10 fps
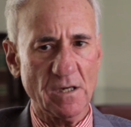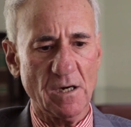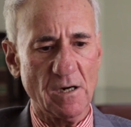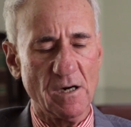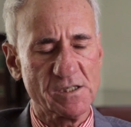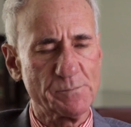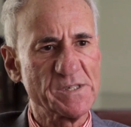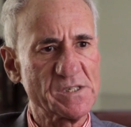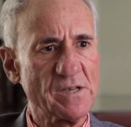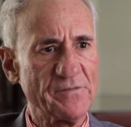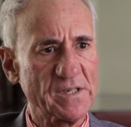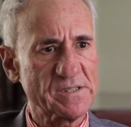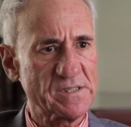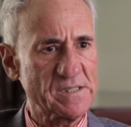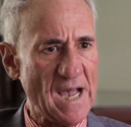a specific
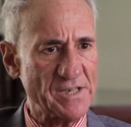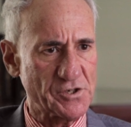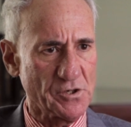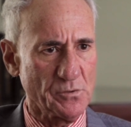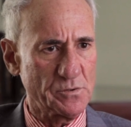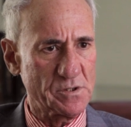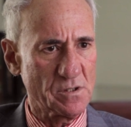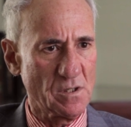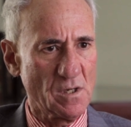statute